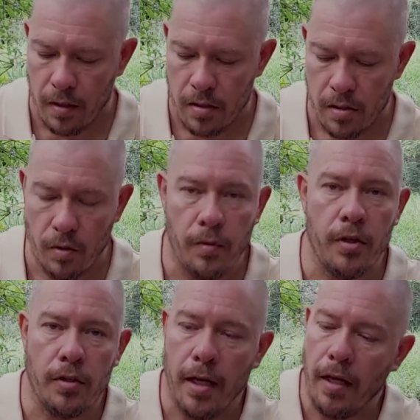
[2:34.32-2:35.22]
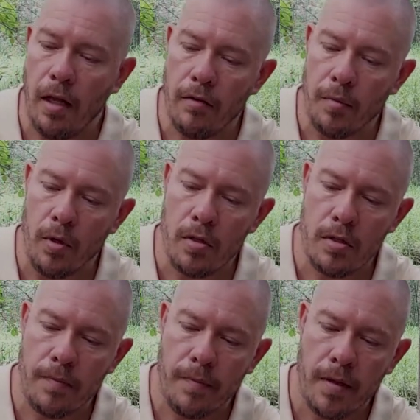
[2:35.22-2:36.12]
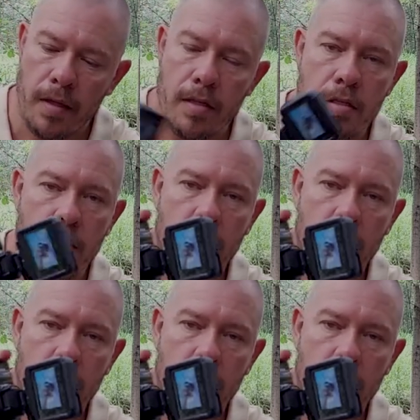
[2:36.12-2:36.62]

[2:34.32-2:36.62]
So when you take it out of the box, it's